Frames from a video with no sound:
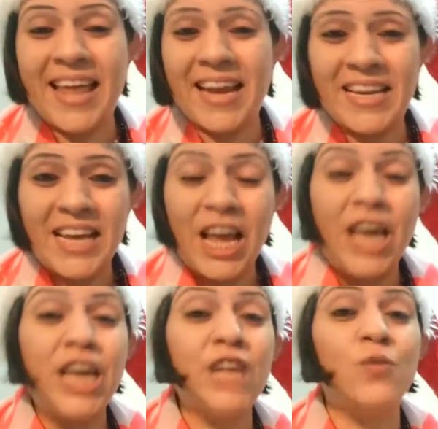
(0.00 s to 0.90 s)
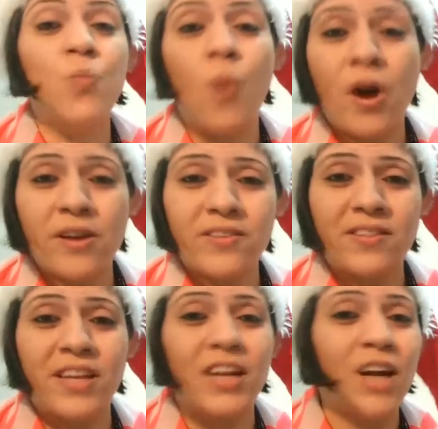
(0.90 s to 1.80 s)
then he's worse
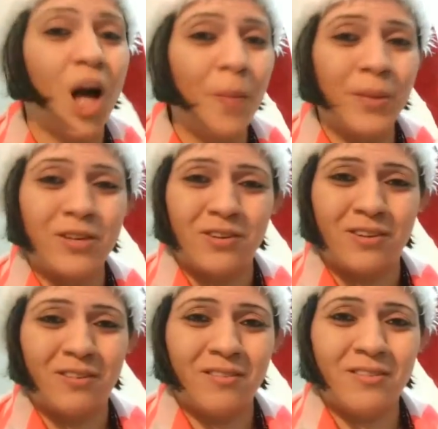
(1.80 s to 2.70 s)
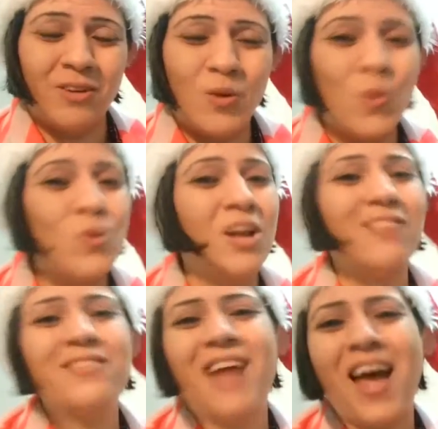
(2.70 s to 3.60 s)
than a carpenter who
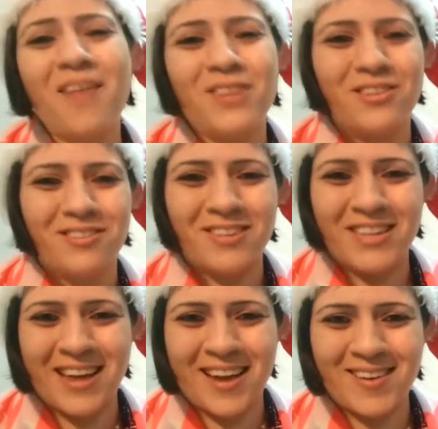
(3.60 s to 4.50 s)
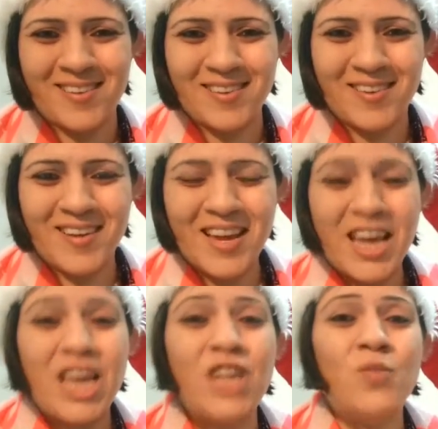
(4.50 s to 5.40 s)
doesn't have it in hand.
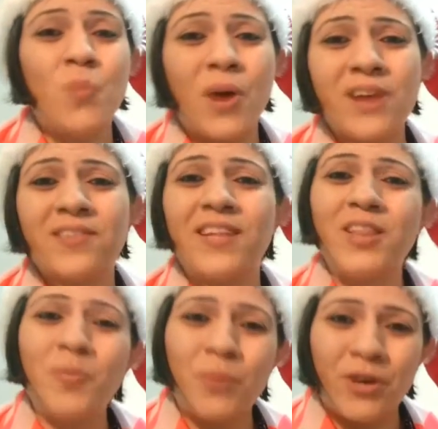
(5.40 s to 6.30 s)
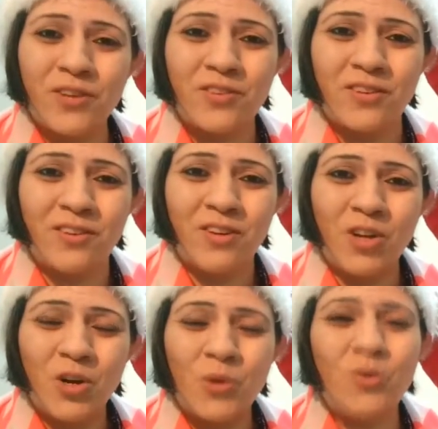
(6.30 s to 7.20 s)
He's worse than the person
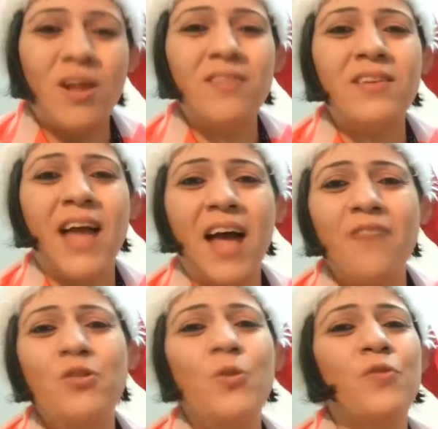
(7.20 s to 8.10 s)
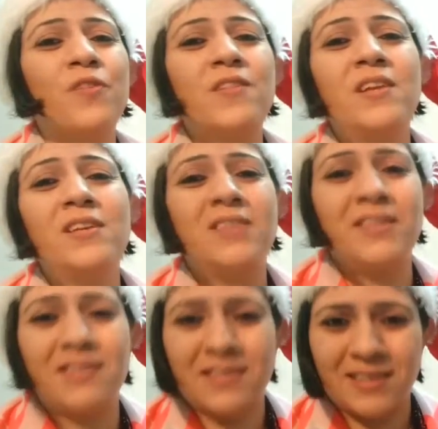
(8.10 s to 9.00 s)
who doesn't have those
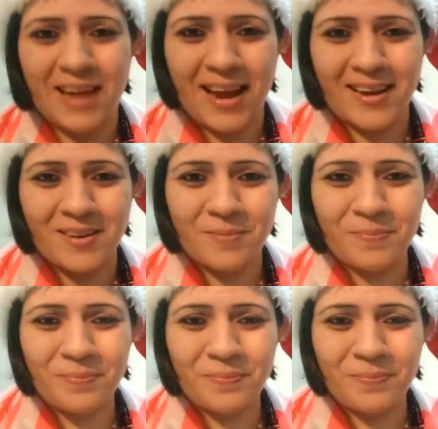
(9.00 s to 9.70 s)
facilities in hand.